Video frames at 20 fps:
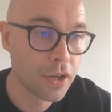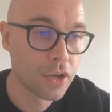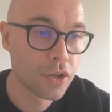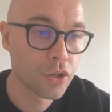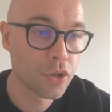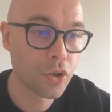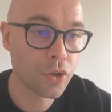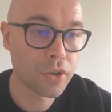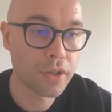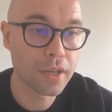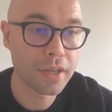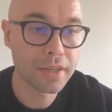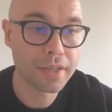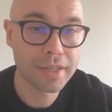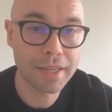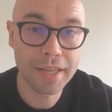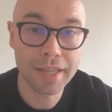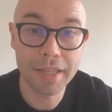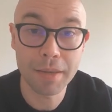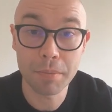So the
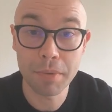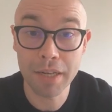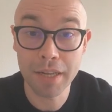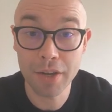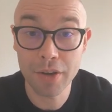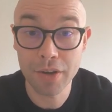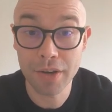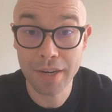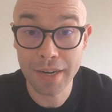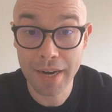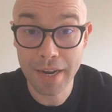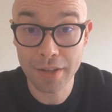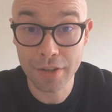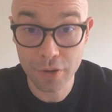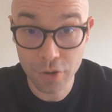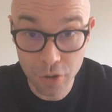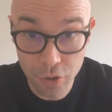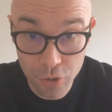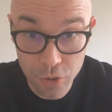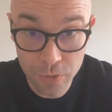Saint-Emilion
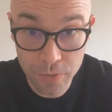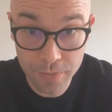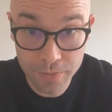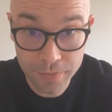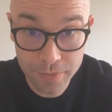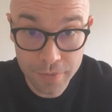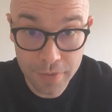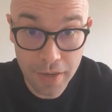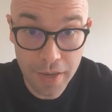Grand Cru